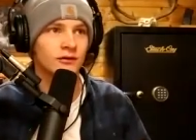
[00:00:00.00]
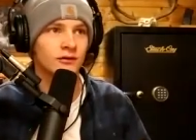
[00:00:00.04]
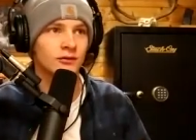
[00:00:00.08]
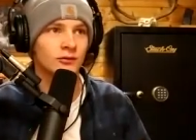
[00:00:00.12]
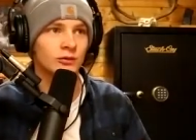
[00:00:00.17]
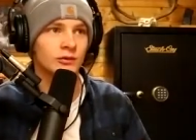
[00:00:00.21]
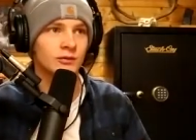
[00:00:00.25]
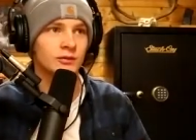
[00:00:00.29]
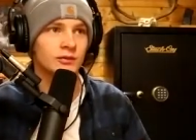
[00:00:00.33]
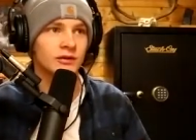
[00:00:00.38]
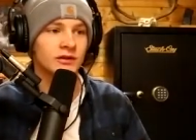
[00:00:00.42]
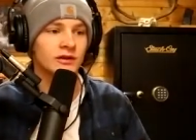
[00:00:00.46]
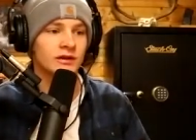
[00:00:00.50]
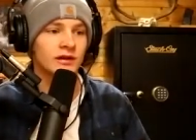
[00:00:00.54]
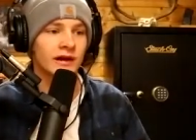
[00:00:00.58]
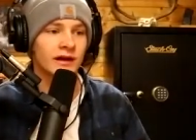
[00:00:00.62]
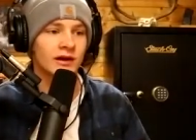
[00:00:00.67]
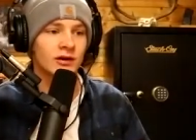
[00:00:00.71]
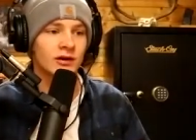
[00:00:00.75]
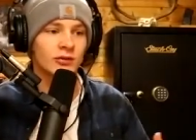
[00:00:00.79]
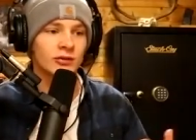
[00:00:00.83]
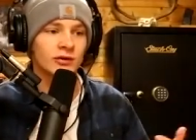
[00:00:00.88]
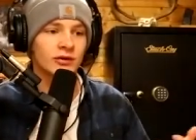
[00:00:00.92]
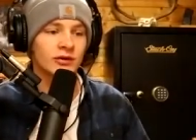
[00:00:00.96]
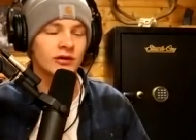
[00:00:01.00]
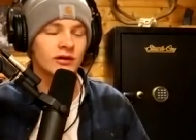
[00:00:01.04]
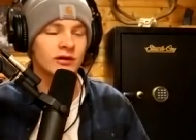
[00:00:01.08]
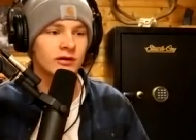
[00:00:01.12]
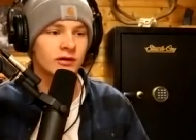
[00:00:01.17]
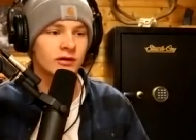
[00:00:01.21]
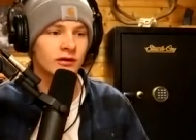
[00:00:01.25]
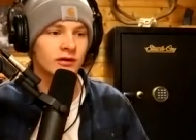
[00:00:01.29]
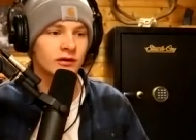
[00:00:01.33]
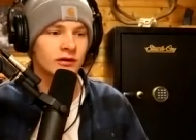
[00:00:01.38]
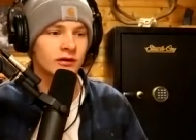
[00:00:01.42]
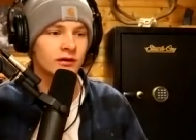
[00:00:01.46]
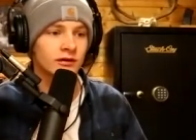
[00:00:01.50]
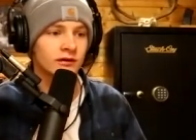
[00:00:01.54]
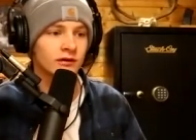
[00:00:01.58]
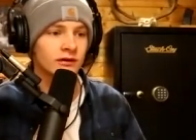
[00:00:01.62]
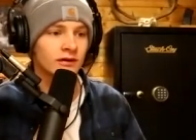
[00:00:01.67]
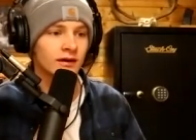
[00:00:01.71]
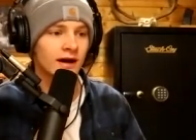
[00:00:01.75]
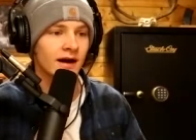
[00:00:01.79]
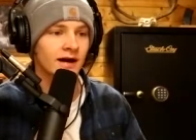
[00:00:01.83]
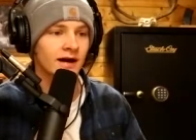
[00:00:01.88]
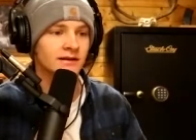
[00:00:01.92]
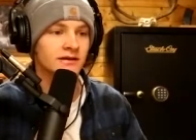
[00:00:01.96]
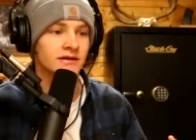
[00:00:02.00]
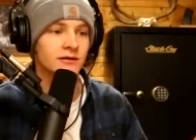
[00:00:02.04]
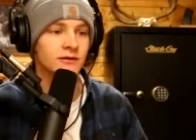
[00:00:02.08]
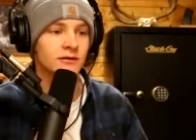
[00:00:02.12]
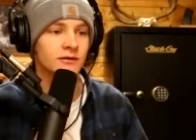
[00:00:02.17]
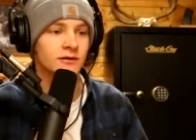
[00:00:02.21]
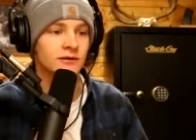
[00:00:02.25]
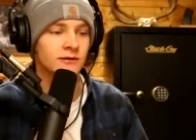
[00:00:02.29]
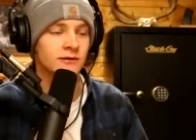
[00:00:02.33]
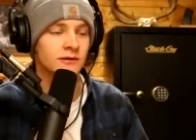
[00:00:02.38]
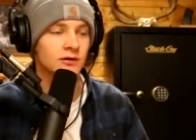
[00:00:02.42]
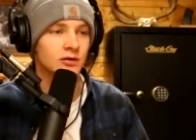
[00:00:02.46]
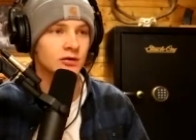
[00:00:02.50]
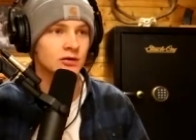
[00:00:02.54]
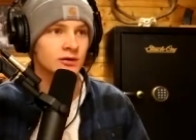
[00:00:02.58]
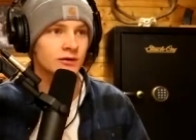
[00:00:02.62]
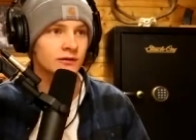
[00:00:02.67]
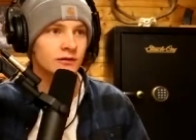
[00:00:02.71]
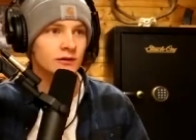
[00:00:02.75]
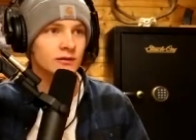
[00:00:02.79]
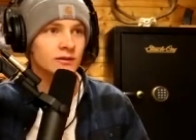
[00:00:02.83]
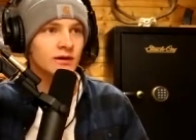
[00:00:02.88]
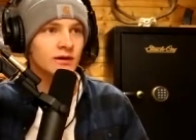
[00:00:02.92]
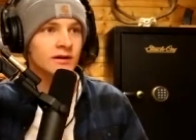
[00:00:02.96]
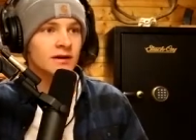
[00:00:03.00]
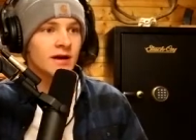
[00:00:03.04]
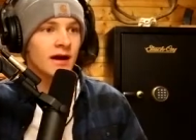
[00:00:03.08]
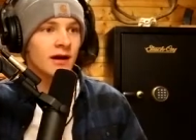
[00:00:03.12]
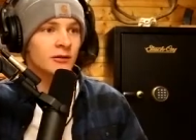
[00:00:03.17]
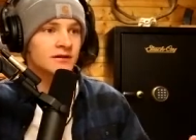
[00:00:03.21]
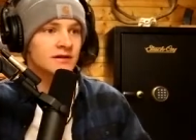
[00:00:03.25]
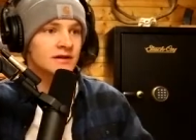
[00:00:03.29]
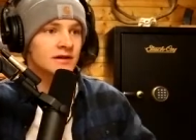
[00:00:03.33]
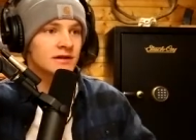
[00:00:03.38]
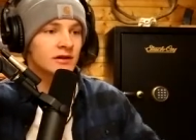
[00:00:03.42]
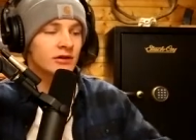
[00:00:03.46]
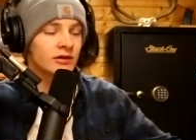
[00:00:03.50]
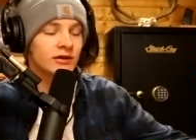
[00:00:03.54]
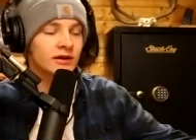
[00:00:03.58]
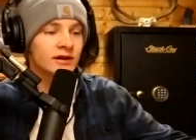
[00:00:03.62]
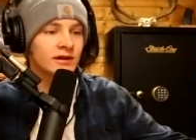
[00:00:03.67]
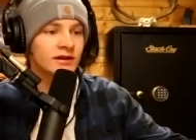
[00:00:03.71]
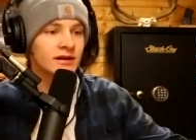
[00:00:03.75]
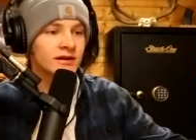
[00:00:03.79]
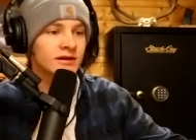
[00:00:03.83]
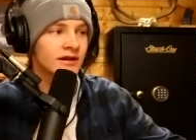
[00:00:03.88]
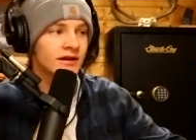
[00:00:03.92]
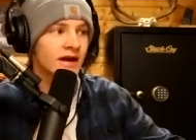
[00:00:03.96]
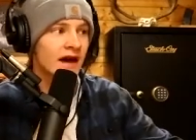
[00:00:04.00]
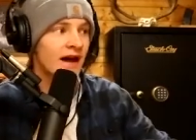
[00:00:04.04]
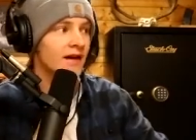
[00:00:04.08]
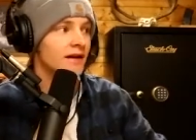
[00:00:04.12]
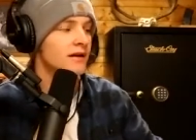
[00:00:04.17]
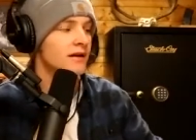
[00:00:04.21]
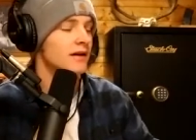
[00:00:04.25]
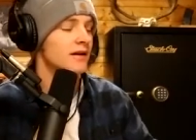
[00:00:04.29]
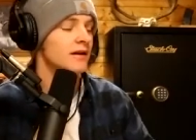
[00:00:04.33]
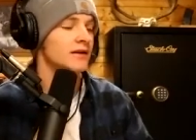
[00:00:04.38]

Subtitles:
would be like a really good idea for the future for me. I was looking into that.